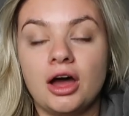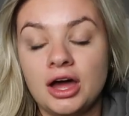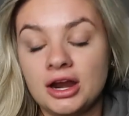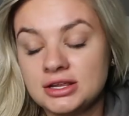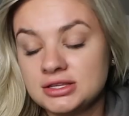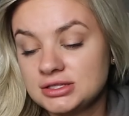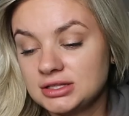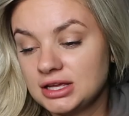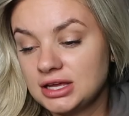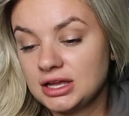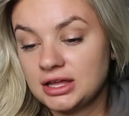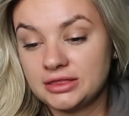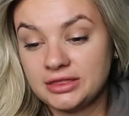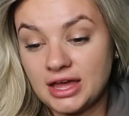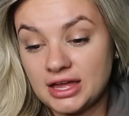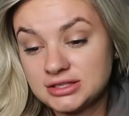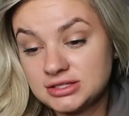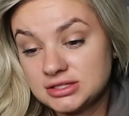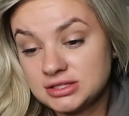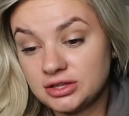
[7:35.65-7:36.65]
Honestly,
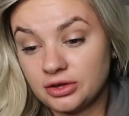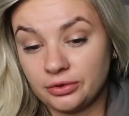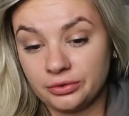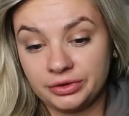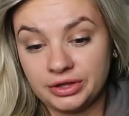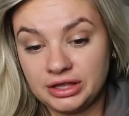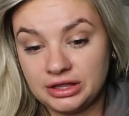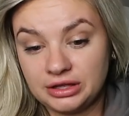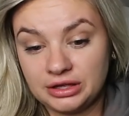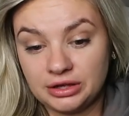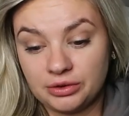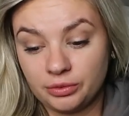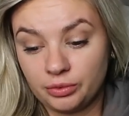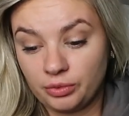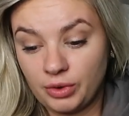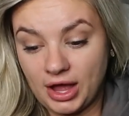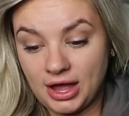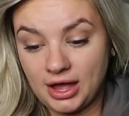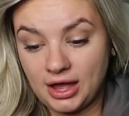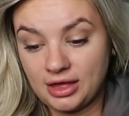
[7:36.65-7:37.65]
that's the only
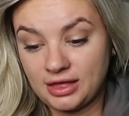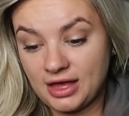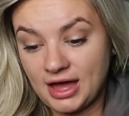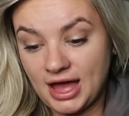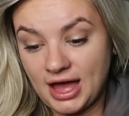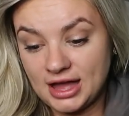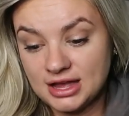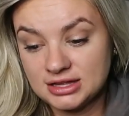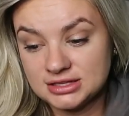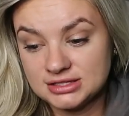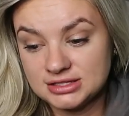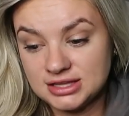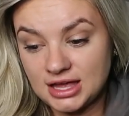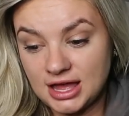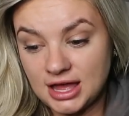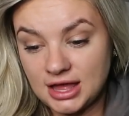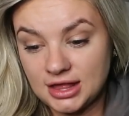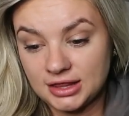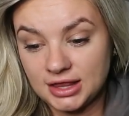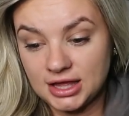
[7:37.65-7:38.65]
way I can
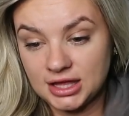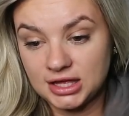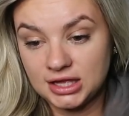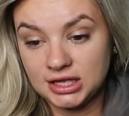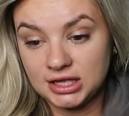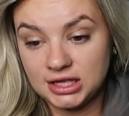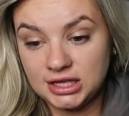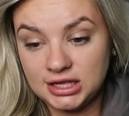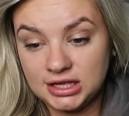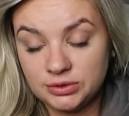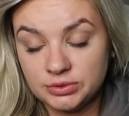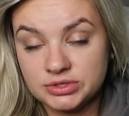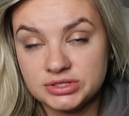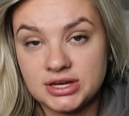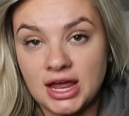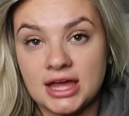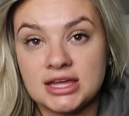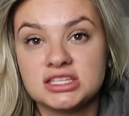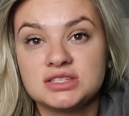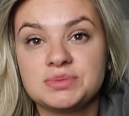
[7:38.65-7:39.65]
say it. Like, he was
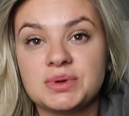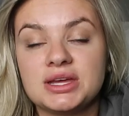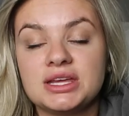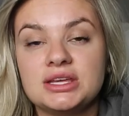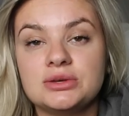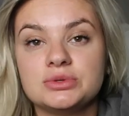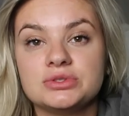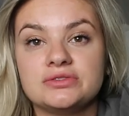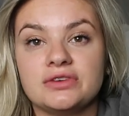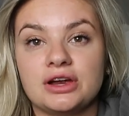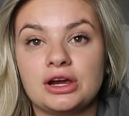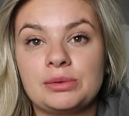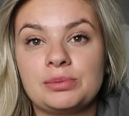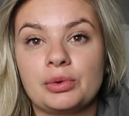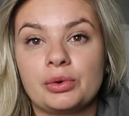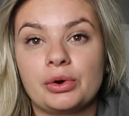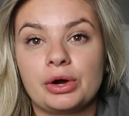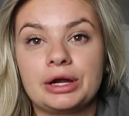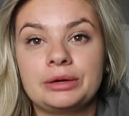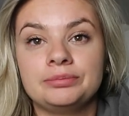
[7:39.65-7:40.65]
nice, but he was very
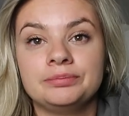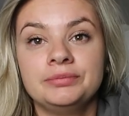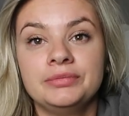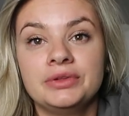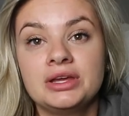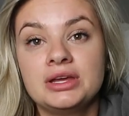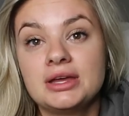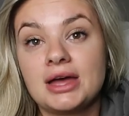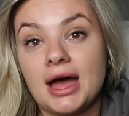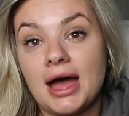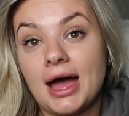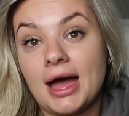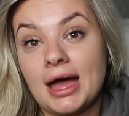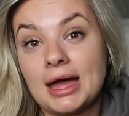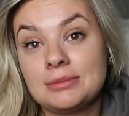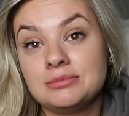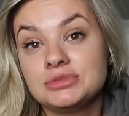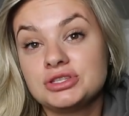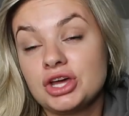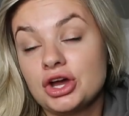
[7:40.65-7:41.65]
boring.
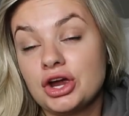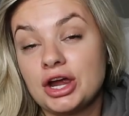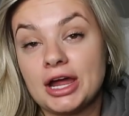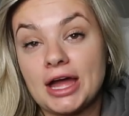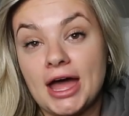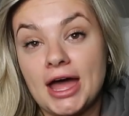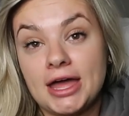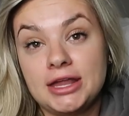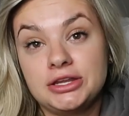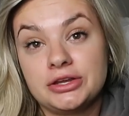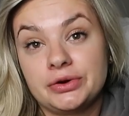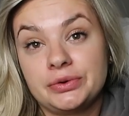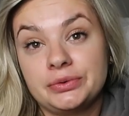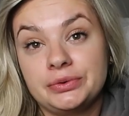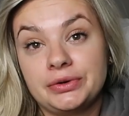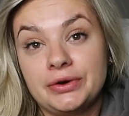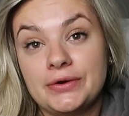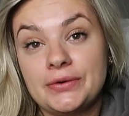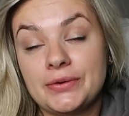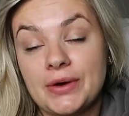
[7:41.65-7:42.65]
I'm sorry, I
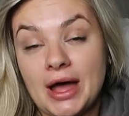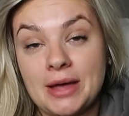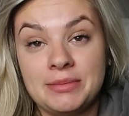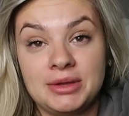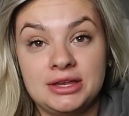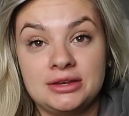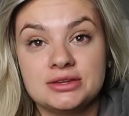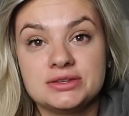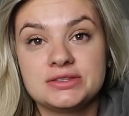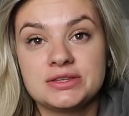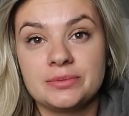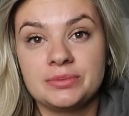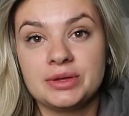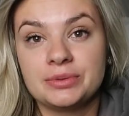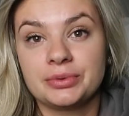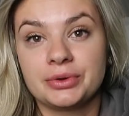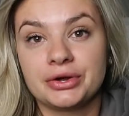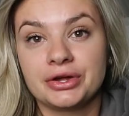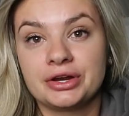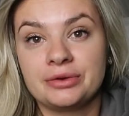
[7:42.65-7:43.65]
don't know. I mean, some
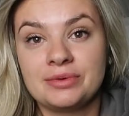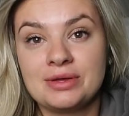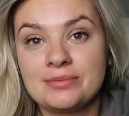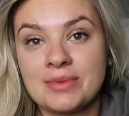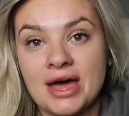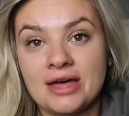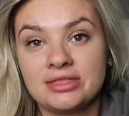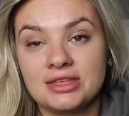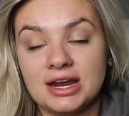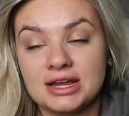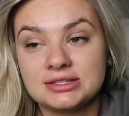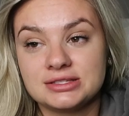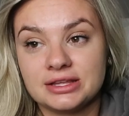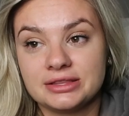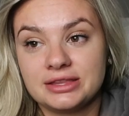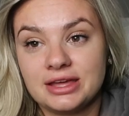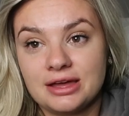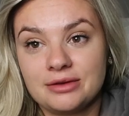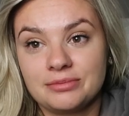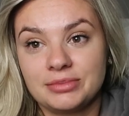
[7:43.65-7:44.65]
people are gonna be mad that I
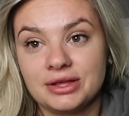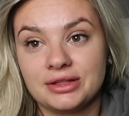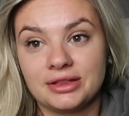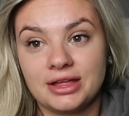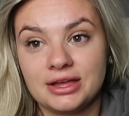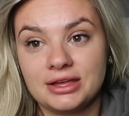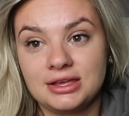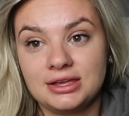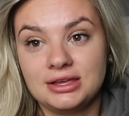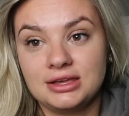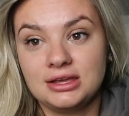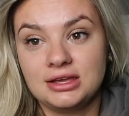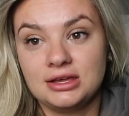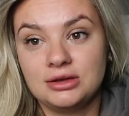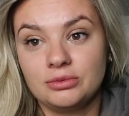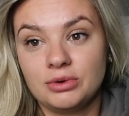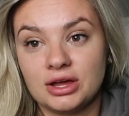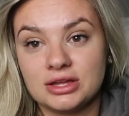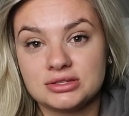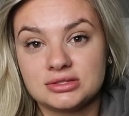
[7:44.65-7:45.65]
said that, but like,
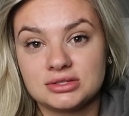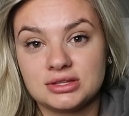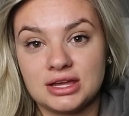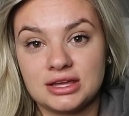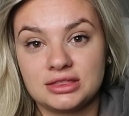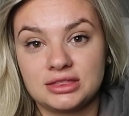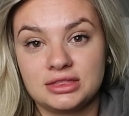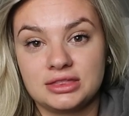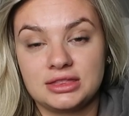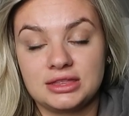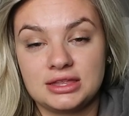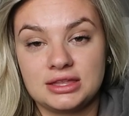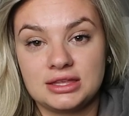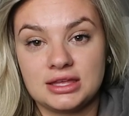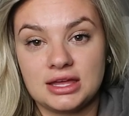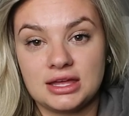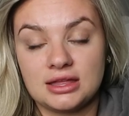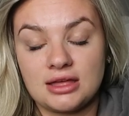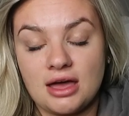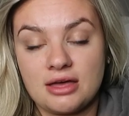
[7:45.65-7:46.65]
he was like,
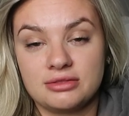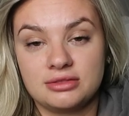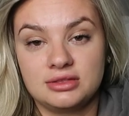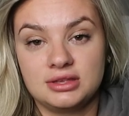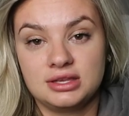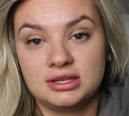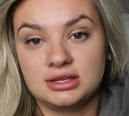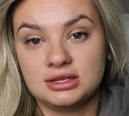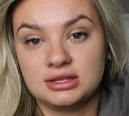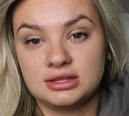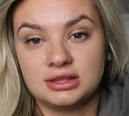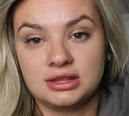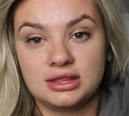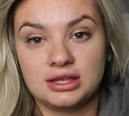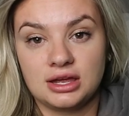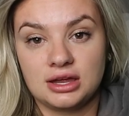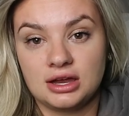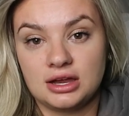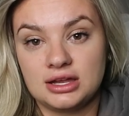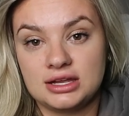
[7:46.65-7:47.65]

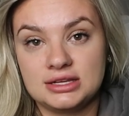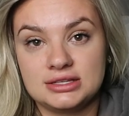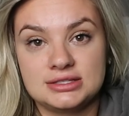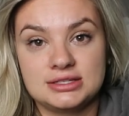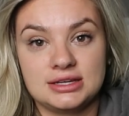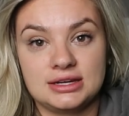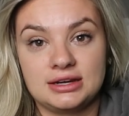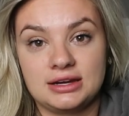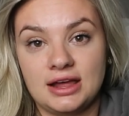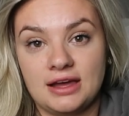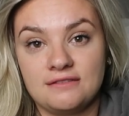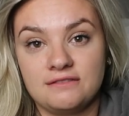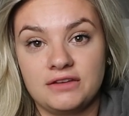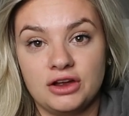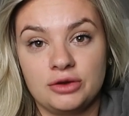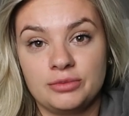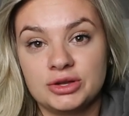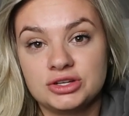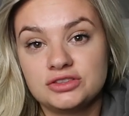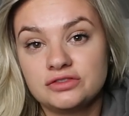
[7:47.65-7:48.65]
he didn't have
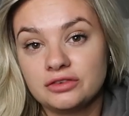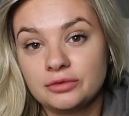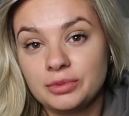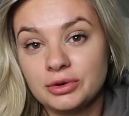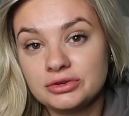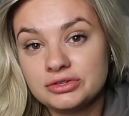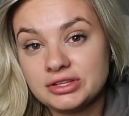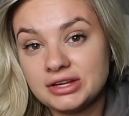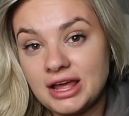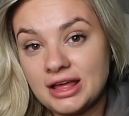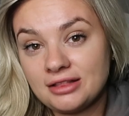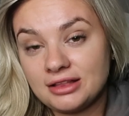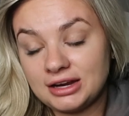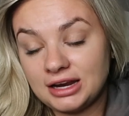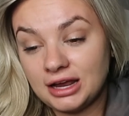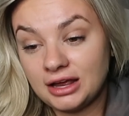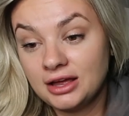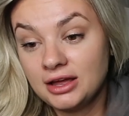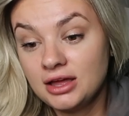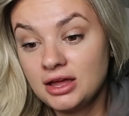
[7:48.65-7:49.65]
very much of a
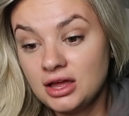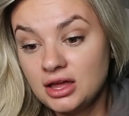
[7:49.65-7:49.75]
personality.